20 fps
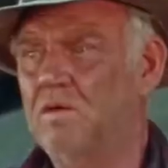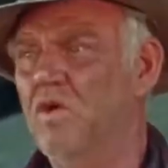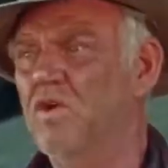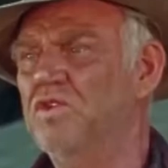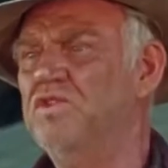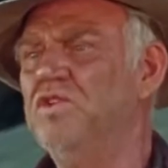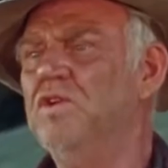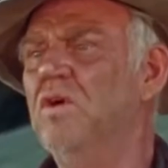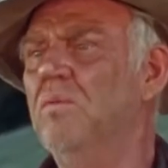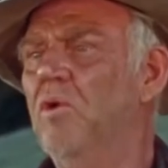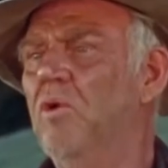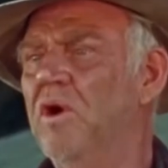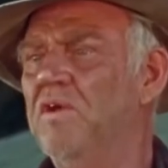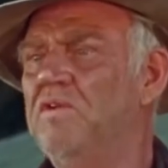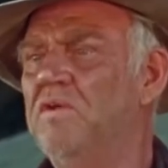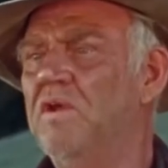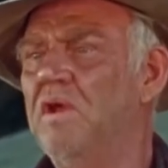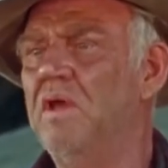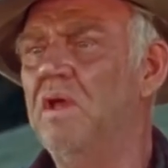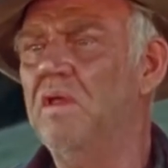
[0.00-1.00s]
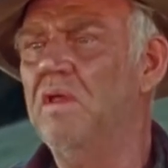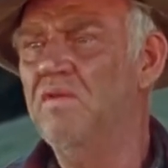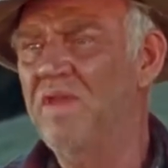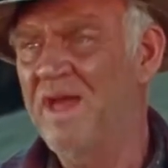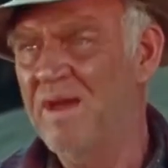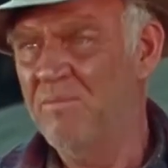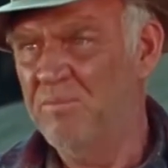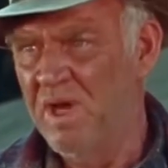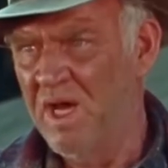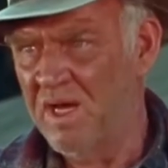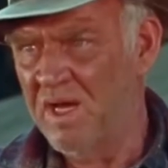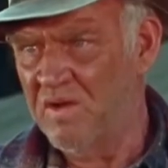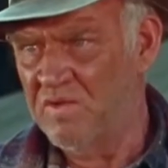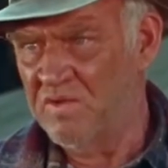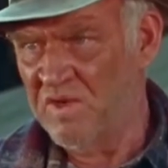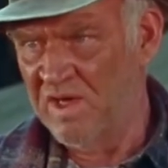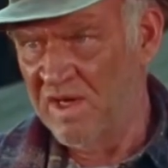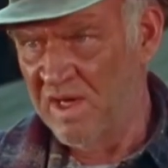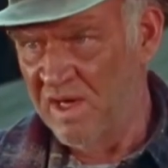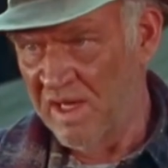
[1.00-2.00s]
course, you know, boys, them nuggets
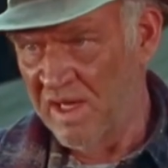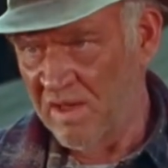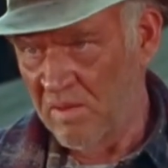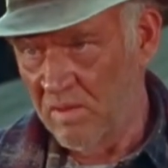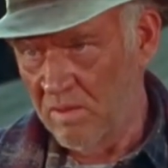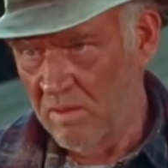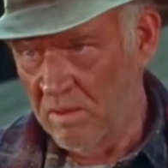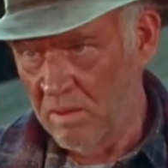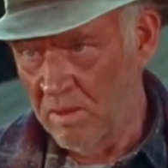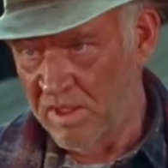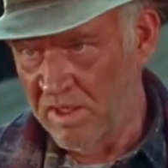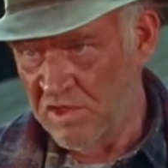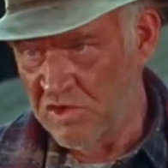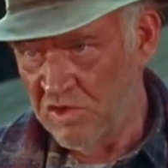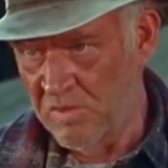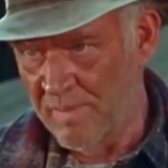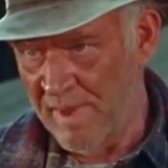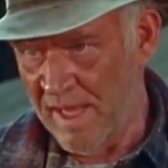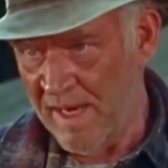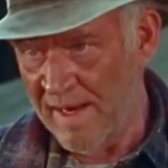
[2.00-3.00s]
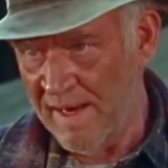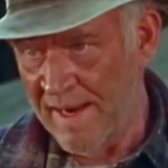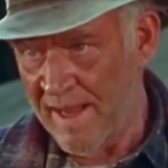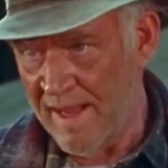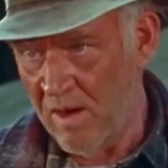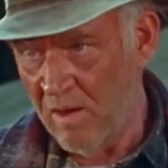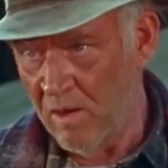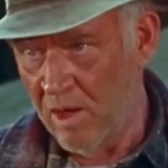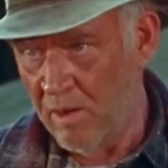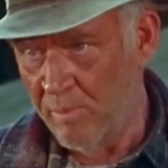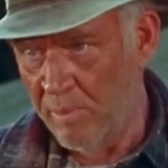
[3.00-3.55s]
and a nickel will get you about an hour on a